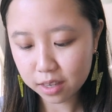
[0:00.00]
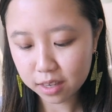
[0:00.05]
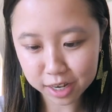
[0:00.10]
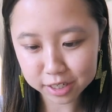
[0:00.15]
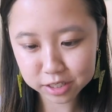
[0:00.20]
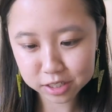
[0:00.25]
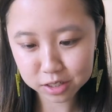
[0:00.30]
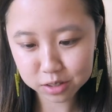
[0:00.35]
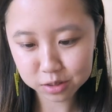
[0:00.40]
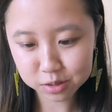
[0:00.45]

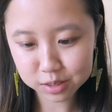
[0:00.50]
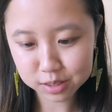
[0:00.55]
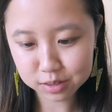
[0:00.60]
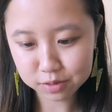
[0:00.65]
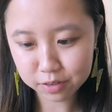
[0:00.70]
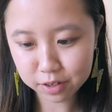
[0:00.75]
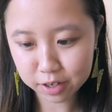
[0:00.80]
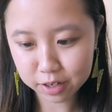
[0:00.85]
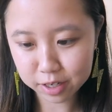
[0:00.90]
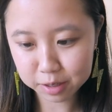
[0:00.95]
Eyeshadow is
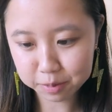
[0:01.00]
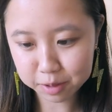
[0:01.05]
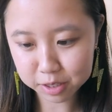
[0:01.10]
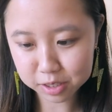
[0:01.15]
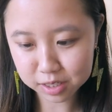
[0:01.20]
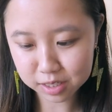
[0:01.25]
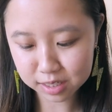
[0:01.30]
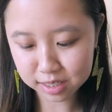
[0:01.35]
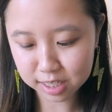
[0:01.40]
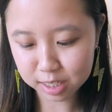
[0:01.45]
very
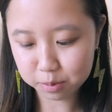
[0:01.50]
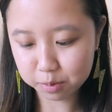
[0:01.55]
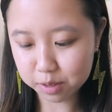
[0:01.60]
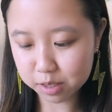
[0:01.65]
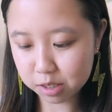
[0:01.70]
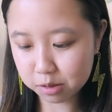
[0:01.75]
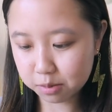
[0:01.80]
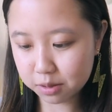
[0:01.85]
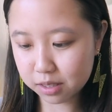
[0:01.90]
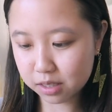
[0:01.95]
much an
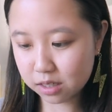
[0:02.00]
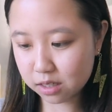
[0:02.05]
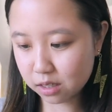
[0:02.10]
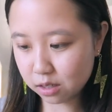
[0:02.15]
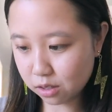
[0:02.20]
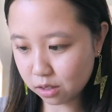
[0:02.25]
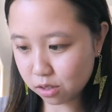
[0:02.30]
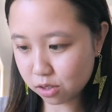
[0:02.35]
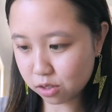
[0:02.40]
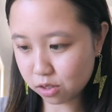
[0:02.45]
enigma to me
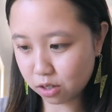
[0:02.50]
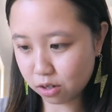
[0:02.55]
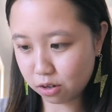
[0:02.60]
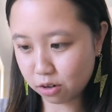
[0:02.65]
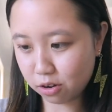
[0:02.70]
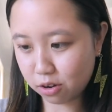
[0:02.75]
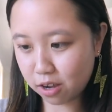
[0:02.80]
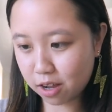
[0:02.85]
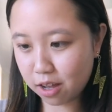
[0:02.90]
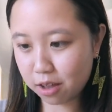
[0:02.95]
still
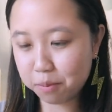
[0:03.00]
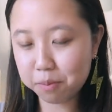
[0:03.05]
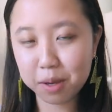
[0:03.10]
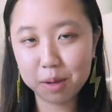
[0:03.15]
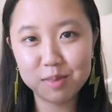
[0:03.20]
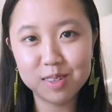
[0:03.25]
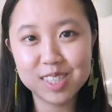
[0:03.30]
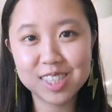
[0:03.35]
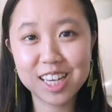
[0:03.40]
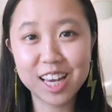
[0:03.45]
so
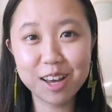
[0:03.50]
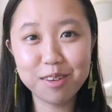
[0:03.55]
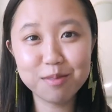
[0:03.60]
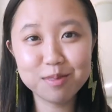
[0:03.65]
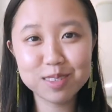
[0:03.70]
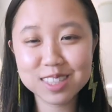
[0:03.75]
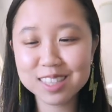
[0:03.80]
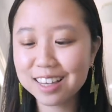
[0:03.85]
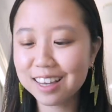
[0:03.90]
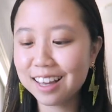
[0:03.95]
baby
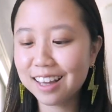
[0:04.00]
steps.